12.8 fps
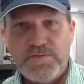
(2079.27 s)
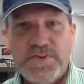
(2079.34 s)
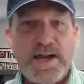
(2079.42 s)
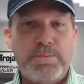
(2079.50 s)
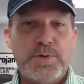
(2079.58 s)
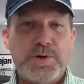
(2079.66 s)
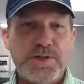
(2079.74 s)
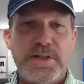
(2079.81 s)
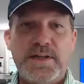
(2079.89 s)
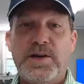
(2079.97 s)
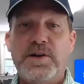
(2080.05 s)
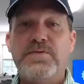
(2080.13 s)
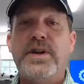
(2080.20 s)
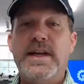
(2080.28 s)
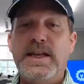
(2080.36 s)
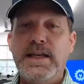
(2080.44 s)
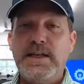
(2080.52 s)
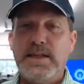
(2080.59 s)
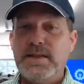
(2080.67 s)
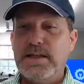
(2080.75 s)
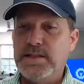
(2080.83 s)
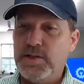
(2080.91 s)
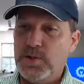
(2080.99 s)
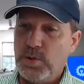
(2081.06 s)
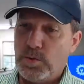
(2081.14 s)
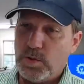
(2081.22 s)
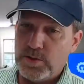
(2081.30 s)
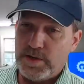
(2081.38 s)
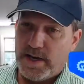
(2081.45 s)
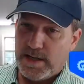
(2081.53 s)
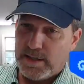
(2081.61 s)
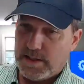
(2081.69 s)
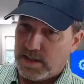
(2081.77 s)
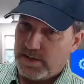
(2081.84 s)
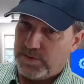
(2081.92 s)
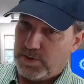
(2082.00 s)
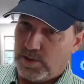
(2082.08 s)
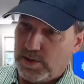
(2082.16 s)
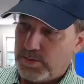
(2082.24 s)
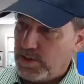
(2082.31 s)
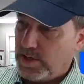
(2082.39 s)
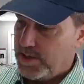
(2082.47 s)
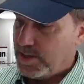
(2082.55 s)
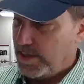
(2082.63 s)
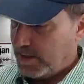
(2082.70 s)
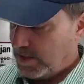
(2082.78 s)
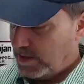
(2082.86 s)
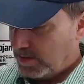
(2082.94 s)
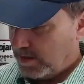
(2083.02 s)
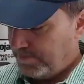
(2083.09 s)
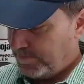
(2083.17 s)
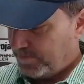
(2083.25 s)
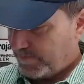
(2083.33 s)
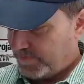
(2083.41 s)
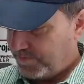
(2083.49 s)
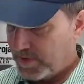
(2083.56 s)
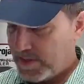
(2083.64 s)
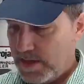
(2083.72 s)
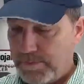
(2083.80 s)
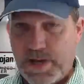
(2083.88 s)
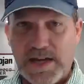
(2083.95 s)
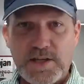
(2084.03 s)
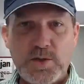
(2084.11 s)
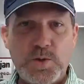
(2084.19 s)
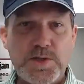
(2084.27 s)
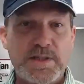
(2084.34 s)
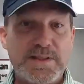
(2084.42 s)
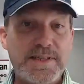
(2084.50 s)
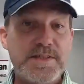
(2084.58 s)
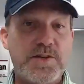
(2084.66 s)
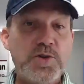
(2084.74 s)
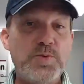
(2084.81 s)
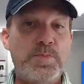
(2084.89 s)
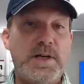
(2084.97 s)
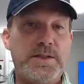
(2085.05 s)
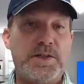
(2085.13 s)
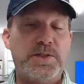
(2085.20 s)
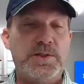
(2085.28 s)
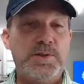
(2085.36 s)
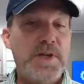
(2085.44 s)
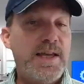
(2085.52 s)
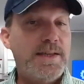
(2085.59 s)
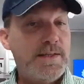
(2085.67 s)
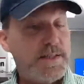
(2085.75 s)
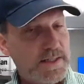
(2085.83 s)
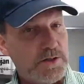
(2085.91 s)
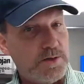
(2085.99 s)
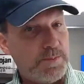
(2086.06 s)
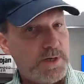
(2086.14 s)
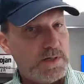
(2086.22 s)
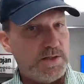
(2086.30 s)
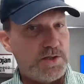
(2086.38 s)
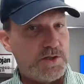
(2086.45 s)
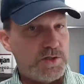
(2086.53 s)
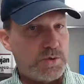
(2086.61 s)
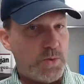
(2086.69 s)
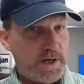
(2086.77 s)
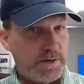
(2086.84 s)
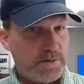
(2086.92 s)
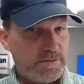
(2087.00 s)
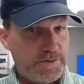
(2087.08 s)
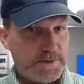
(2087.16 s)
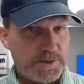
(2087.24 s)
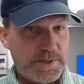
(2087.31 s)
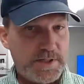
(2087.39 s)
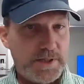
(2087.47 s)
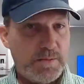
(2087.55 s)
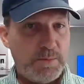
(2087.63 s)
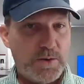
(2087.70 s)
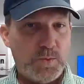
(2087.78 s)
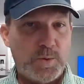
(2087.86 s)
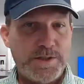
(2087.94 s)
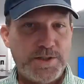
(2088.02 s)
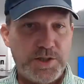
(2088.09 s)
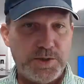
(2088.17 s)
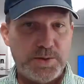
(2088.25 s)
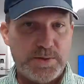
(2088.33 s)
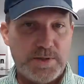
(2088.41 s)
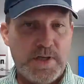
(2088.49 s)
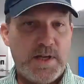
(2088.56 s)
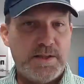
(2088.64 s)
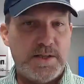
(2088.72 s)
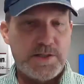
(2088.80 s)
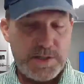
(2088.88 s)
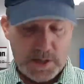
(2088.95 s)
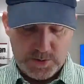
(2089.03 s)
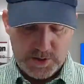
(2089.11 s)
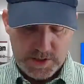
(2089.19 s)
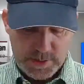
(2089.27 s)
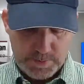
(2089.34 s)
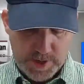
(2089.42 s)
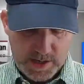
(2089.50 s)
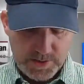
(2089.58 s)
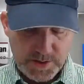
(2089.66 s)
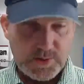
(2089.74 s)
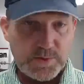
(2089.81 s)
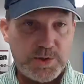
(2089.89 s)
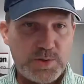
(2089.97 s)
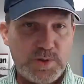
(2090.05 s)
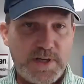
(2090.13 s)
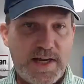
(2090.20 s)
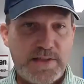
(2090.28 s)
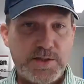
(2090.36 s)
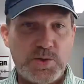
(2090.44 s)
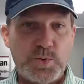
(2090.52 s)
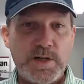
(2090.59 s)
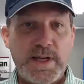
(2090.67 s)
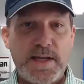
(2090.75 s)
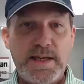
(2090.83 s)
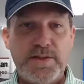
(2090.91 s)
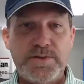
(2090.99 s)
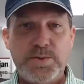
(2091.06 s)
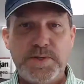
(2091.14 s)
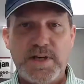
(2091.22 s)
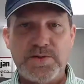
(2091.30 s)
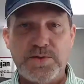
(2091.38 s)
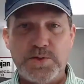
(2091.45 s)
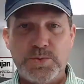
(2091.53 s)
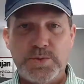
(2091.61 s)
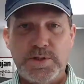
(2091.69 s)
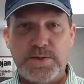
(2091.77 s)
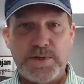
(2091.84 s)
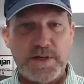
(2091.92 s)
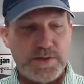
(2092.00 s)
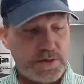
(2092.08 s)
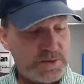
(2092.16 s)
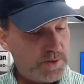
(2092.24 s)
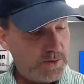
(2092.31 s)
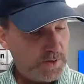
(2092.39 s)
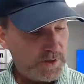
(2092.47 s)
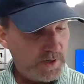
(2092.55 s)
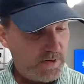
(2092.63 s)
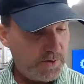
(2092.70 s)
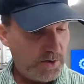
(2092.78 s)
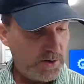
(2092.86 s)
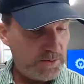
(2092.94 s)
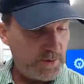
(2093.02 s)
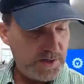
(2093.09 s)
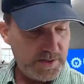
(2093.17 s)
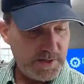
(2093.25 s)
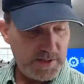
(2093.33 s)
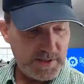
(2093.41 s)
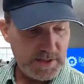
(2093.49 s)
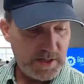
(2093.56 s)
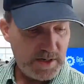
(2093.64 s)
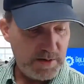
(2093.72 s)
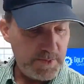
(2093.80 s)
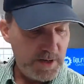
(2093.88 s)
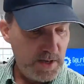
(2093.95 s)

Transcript: 5% off anything that you order at golfcartgarage.com by using this coupon code TIM12 or TIM12. This code expires on July the 28th, 2023. So go to golfcartgarage.com,